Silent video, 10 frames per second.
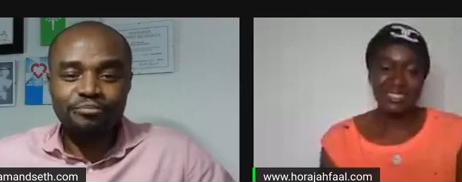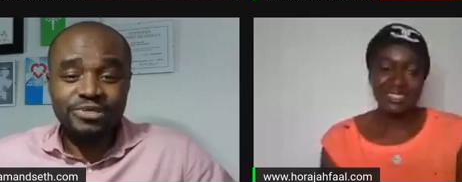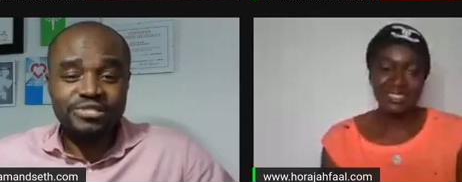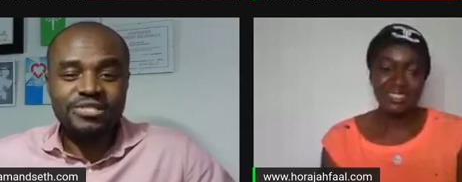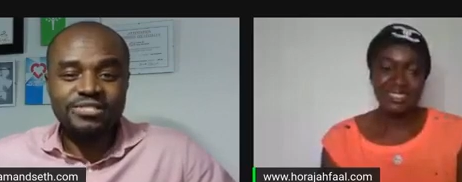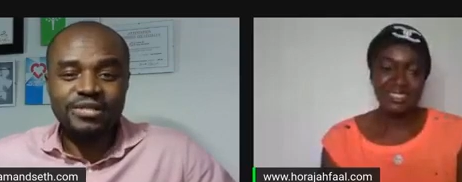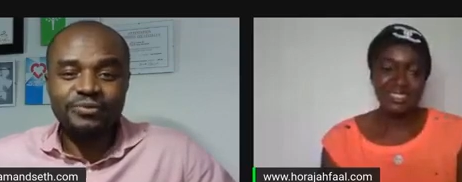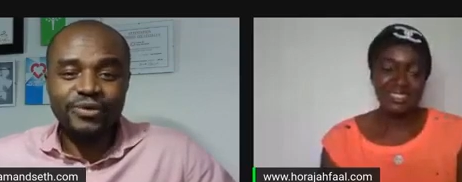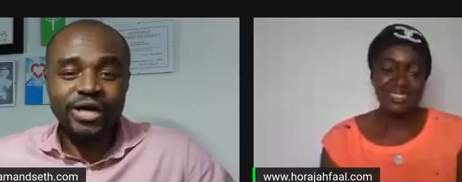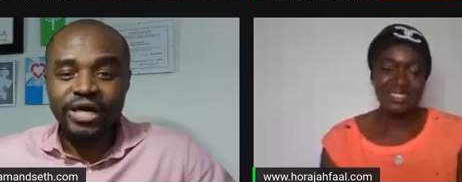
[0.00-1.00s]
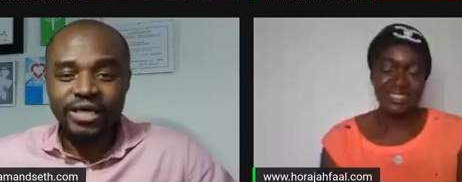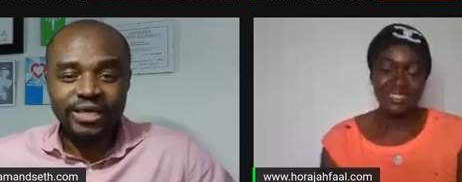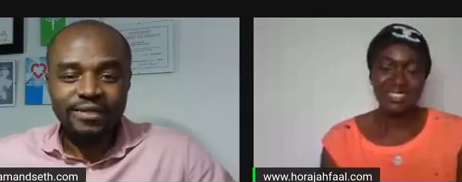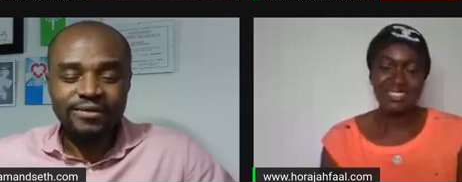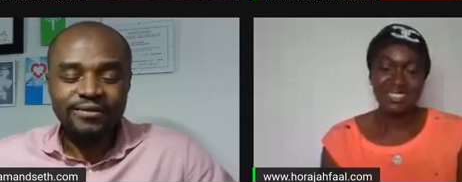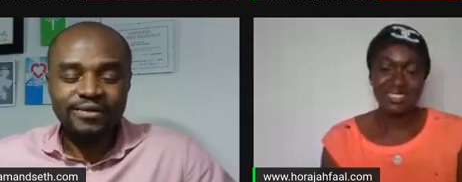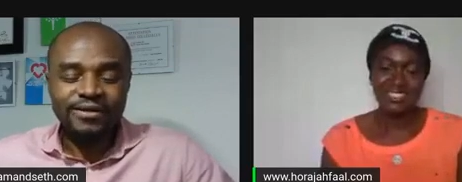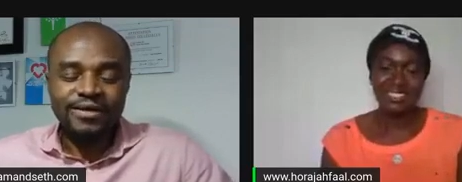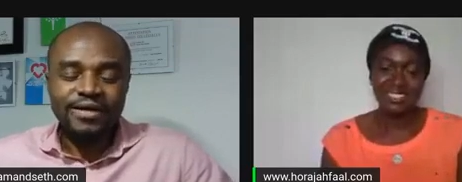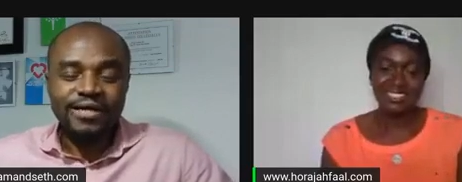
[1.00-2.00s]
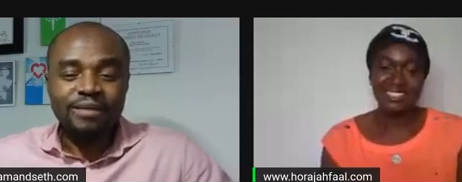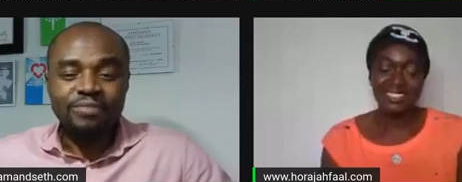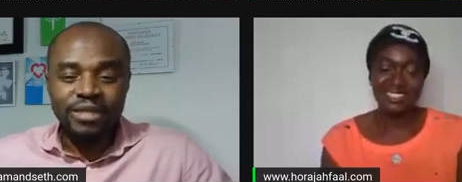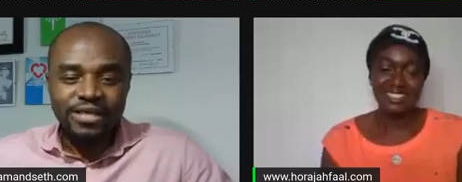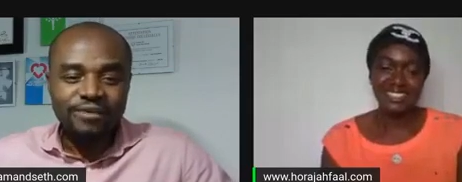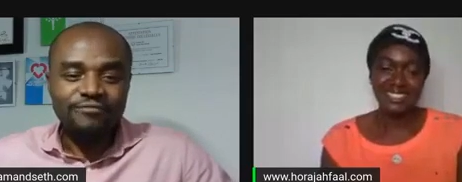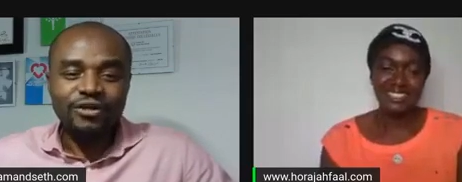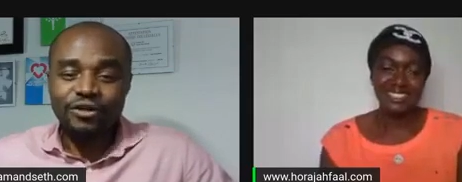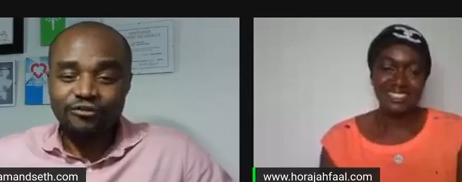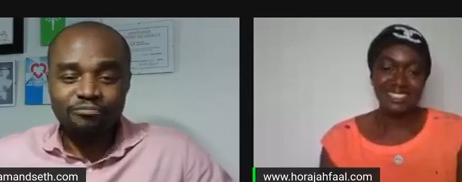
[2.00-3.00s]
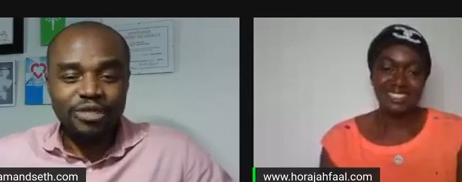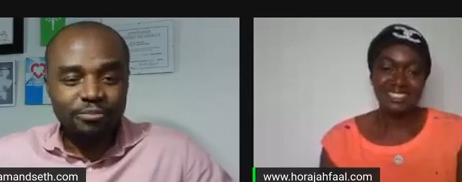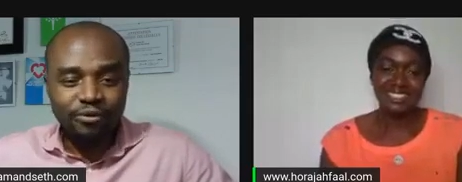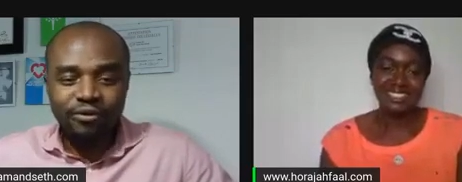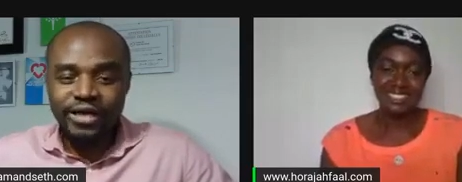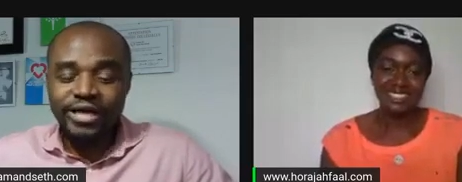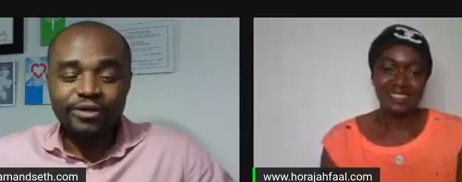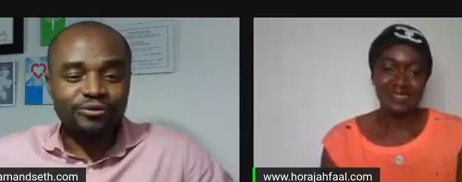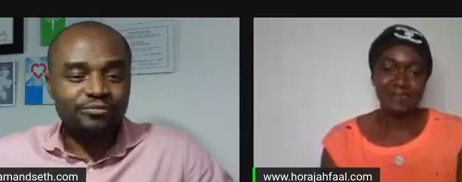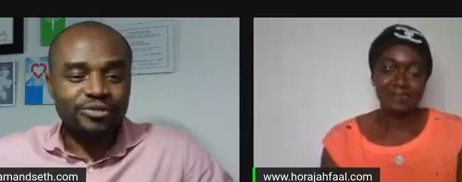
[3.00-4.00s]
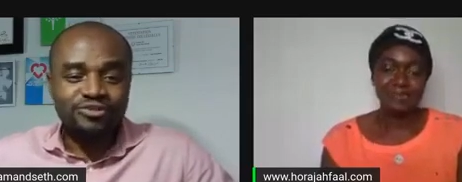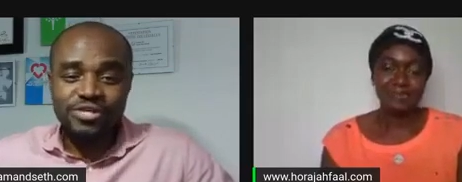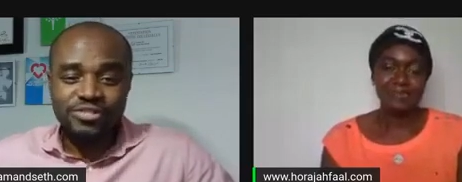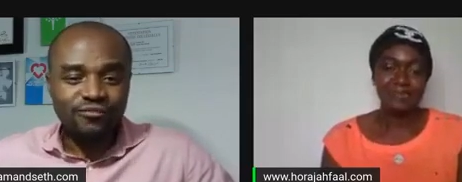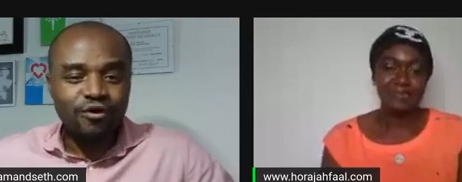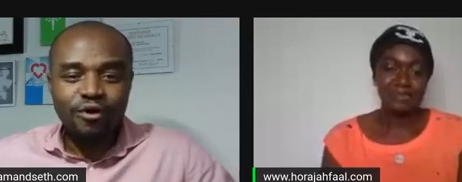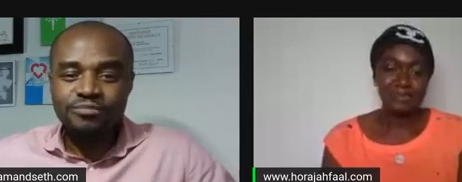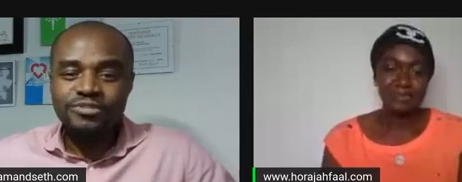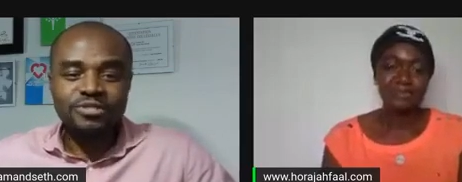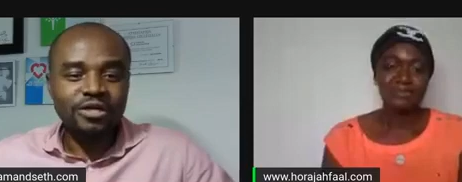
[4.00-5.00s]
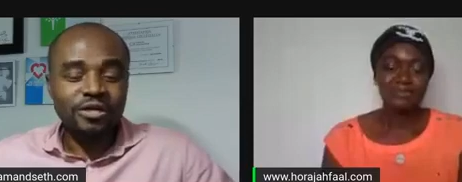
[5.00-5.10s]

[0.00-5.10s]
Speaker 1: business that we are in. And I believe a lot of people are going to be transformed.